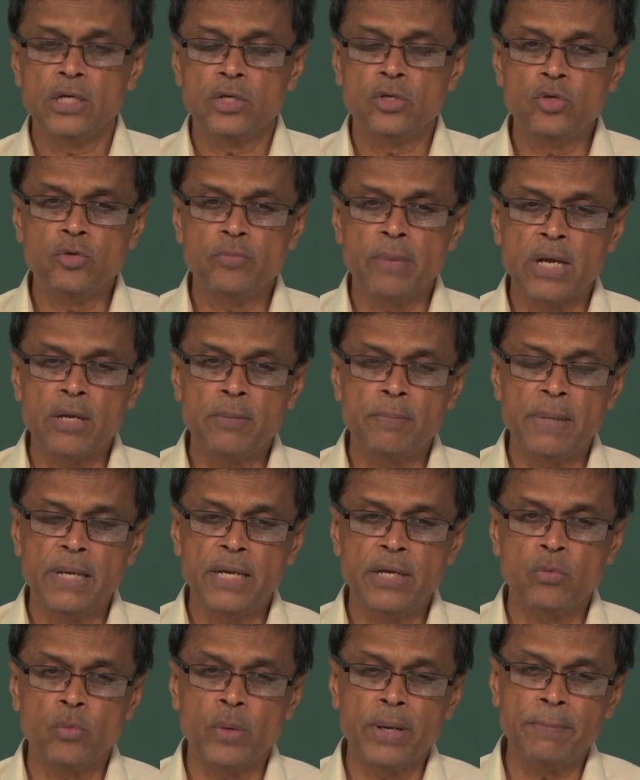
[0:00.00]
Do you
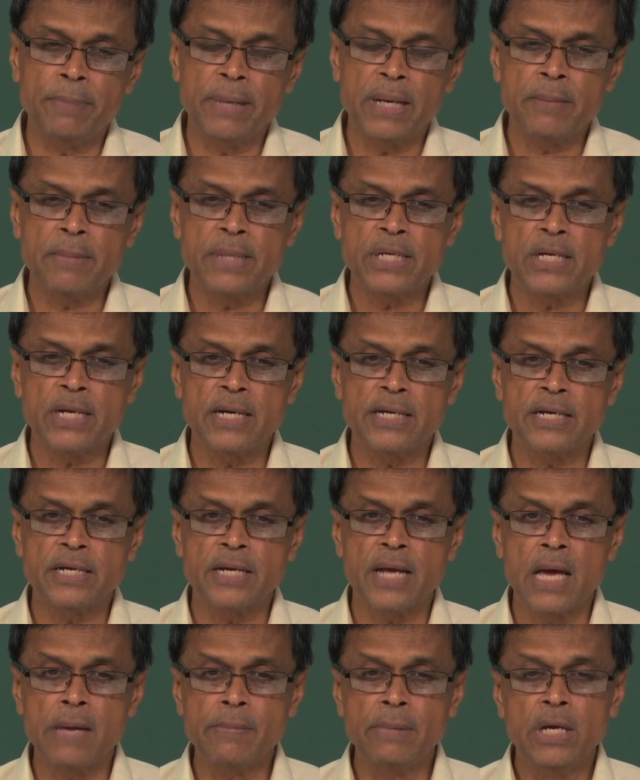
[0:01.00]
manipulate one parameter at a
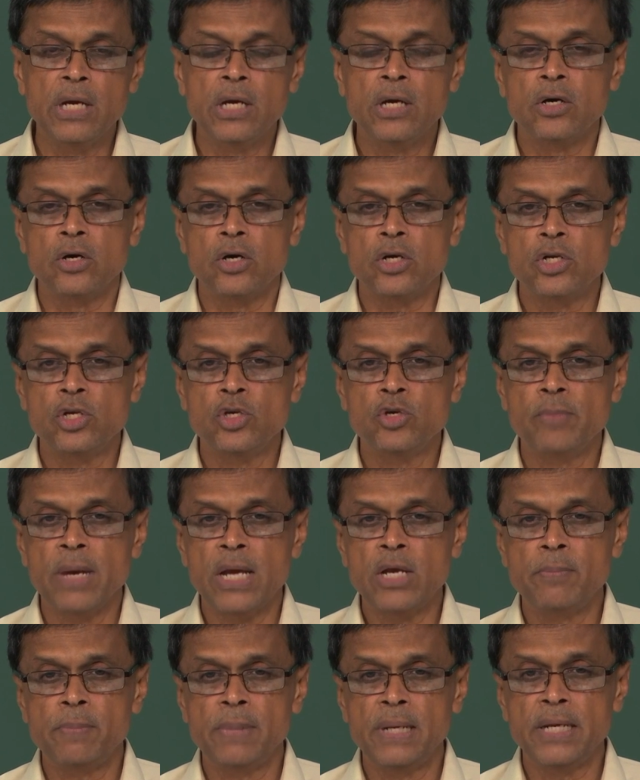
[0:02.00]
time or do you
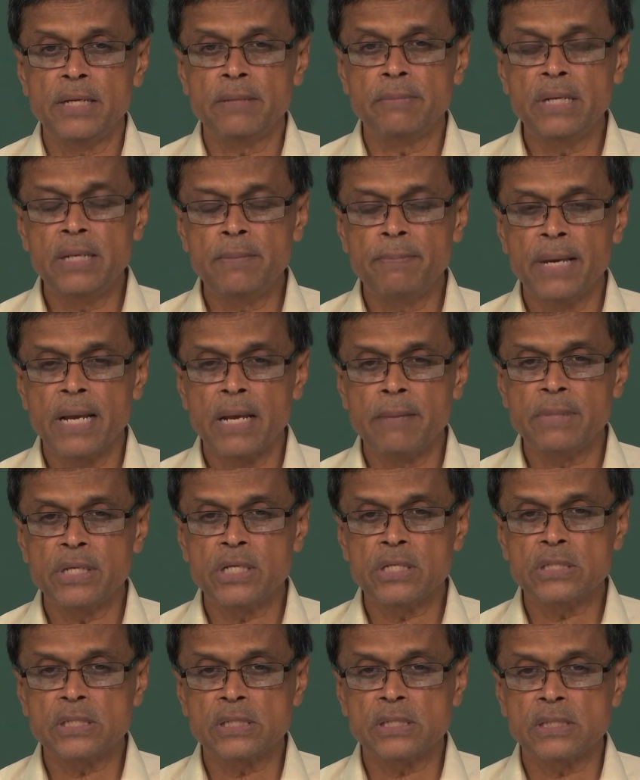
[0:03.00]
manipulate many
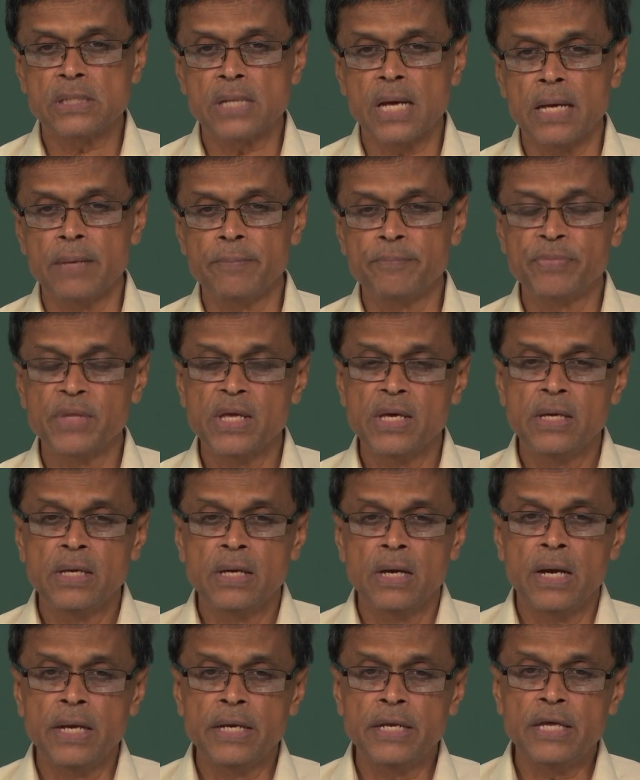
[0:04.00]
parameters at a time
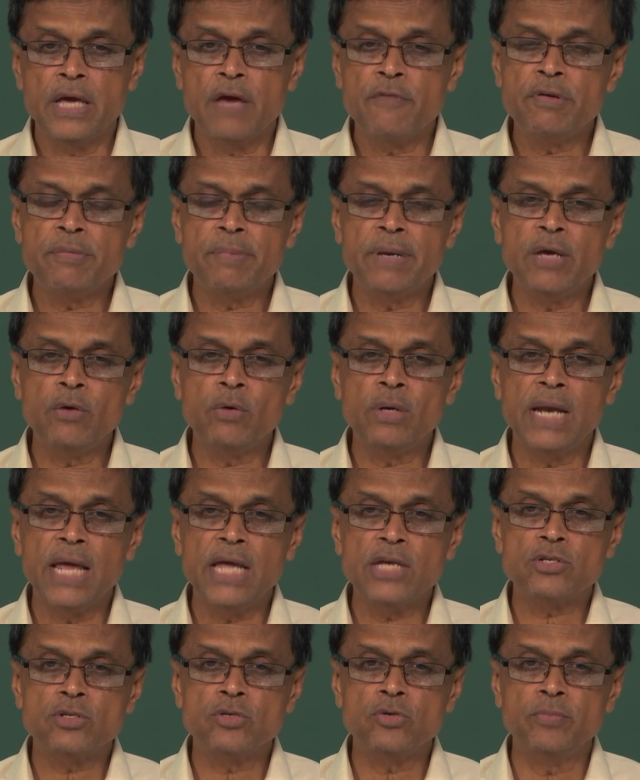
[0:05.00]
and everybody would
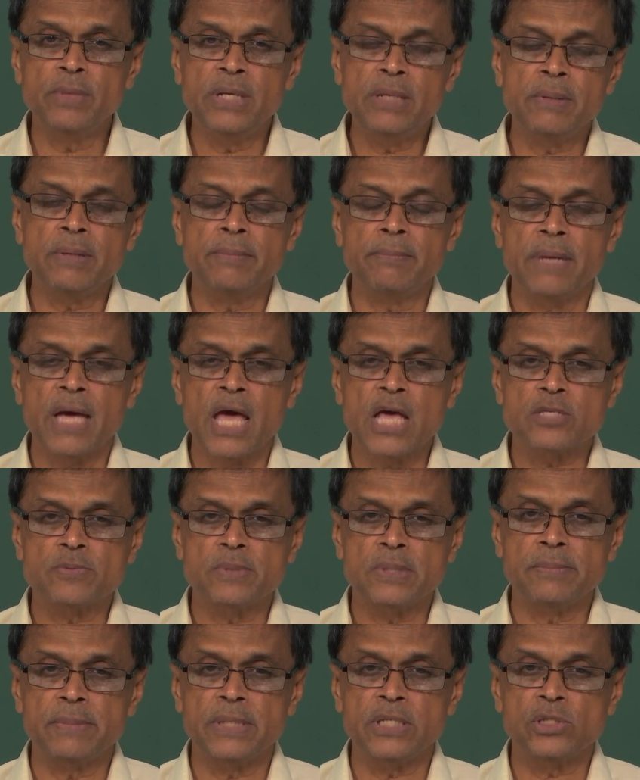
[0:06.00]
like to do minimum
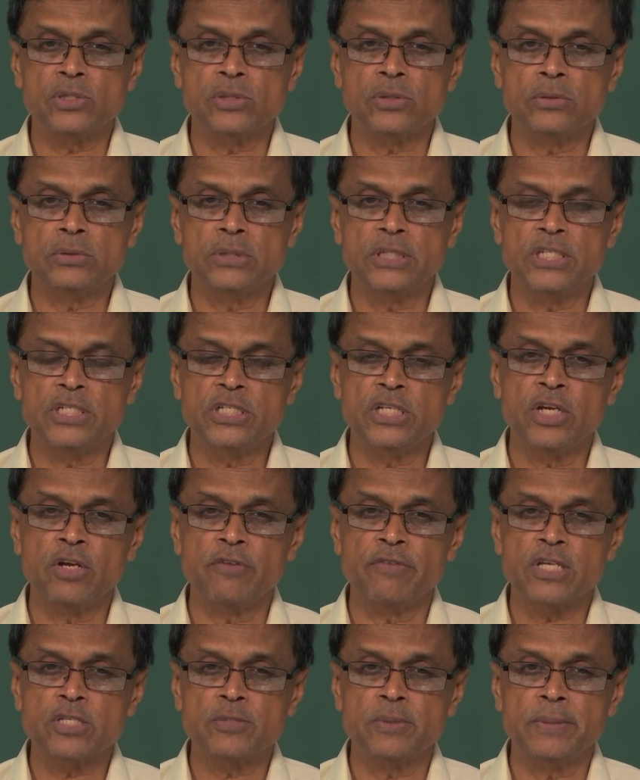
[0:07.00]
experiments. So, the design
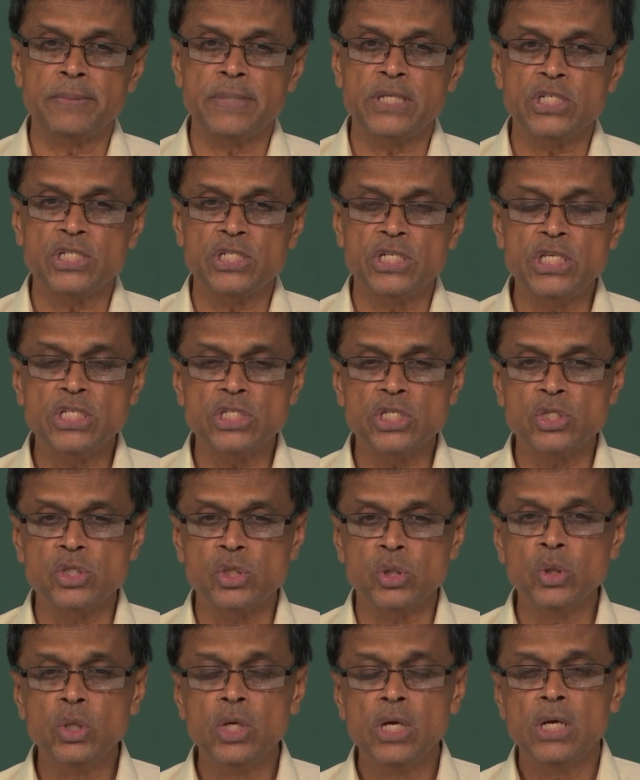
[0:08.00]
of experiments teaches
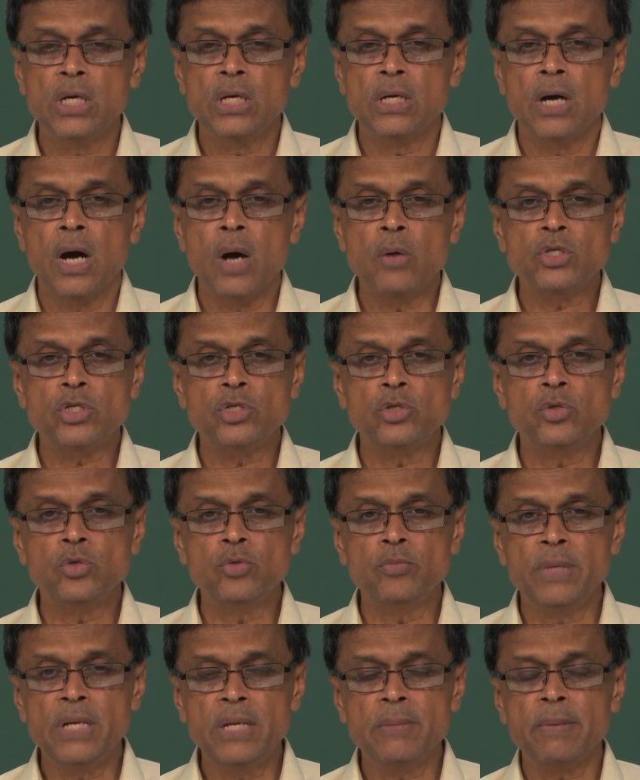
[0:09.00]
you how to do
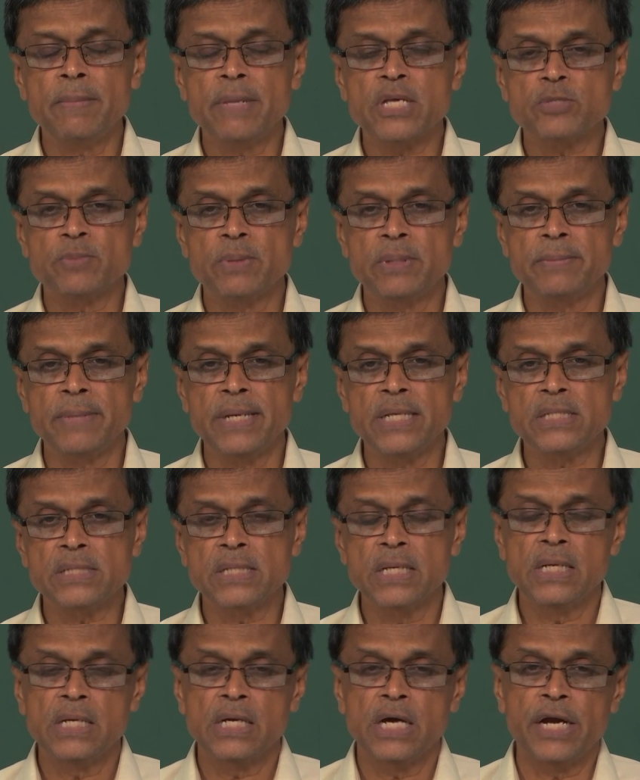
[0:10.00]
minimum experiments
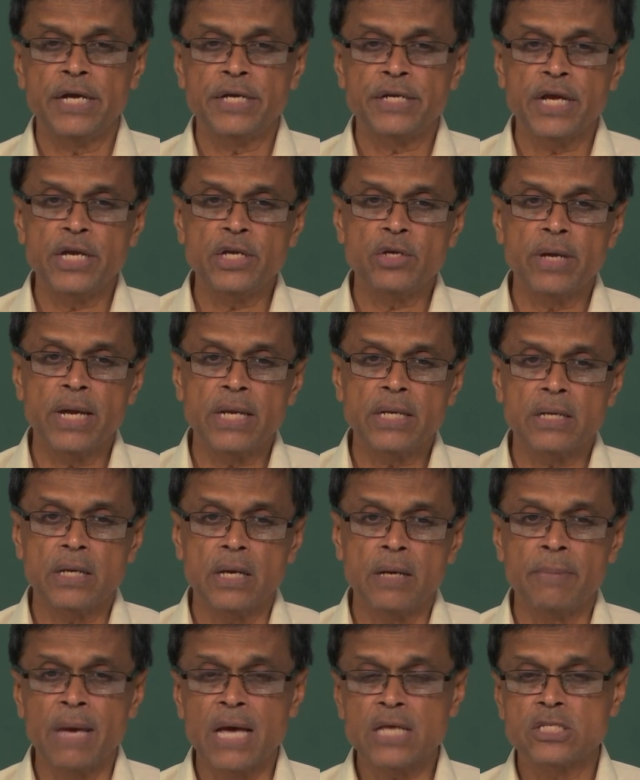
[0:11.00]
and try to get
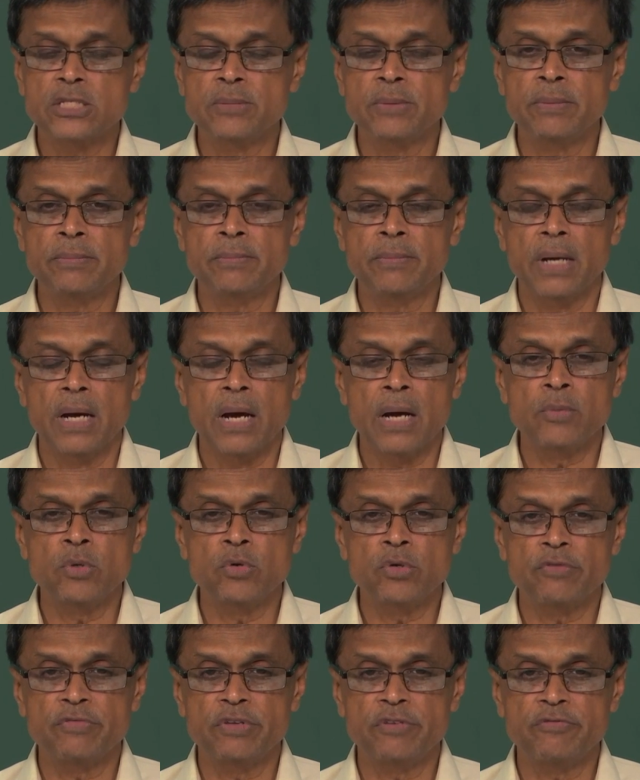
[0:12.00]
maximum amount of